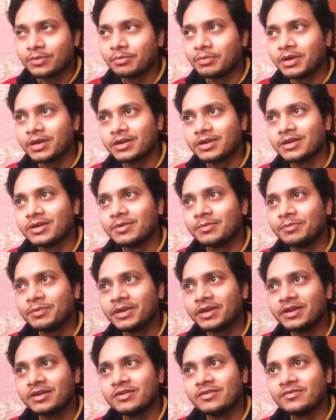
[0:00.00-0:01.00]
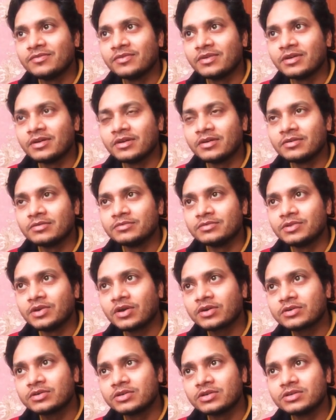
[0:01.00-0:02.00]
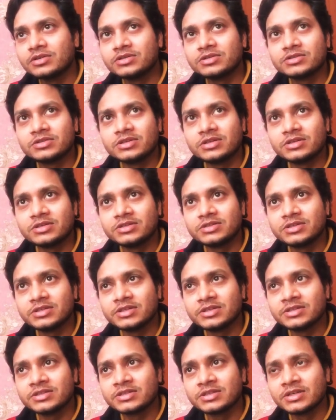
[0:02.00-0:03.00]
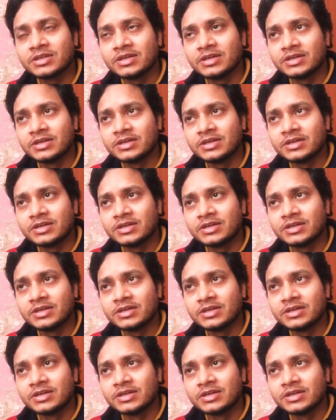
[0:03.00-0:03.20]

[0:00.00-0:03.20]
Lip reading: but medical doctors, nurses,